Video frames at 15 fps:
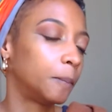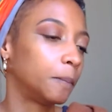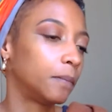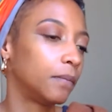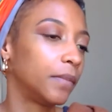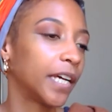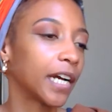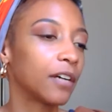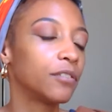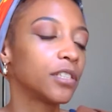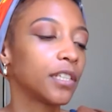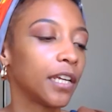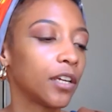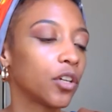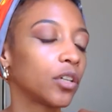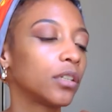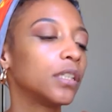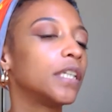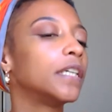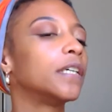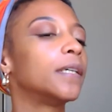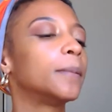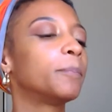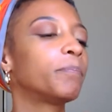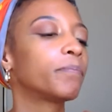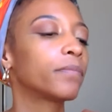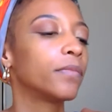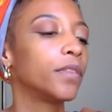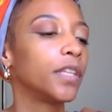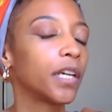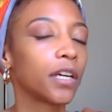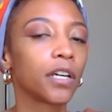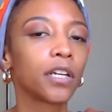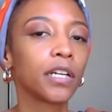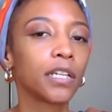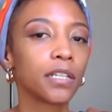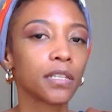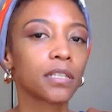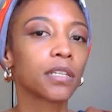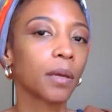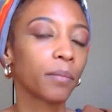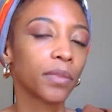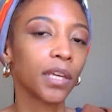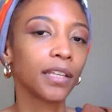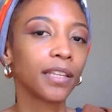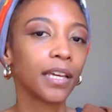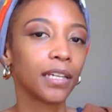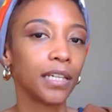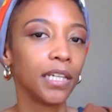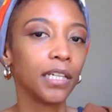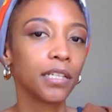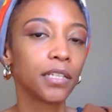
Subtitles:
like I was saying earlier, there is something that needs